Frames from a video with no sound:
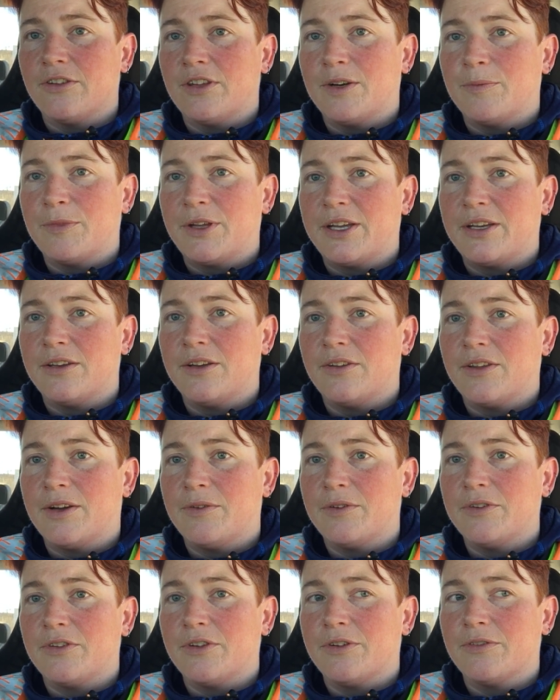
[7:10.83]
And then I'm like, no,
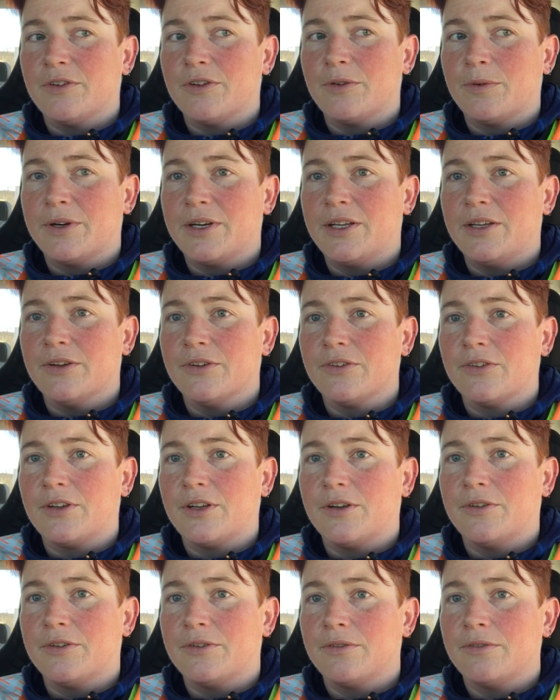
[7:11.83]
that was over 20 years
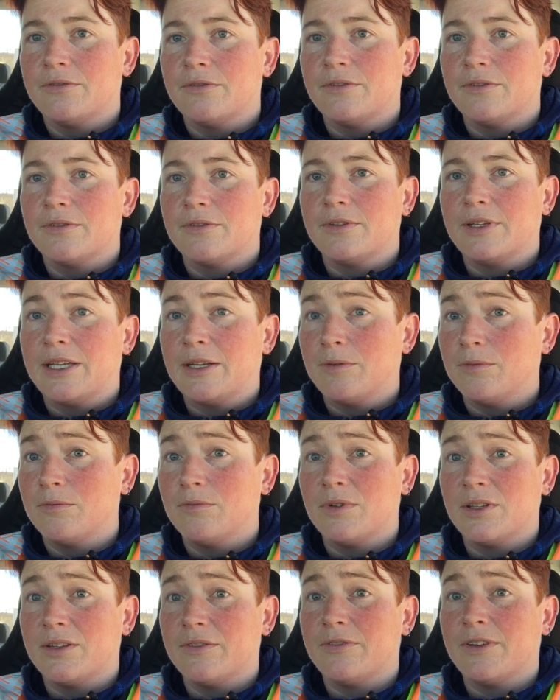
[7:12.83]
ago. Like,
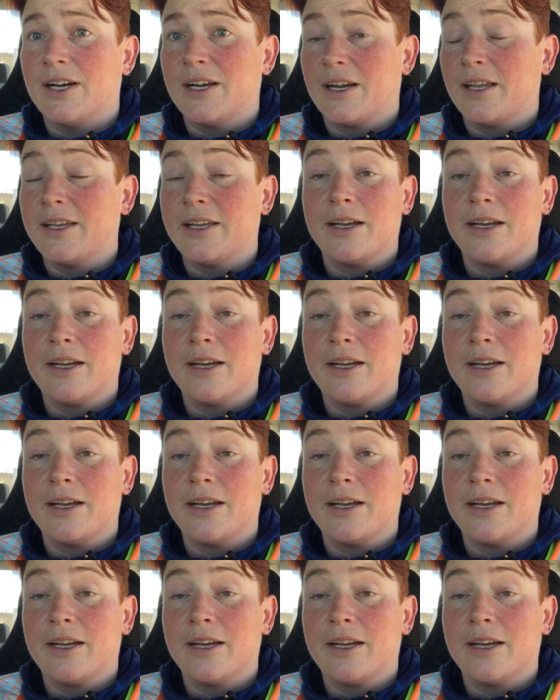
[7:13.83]
what the fuck?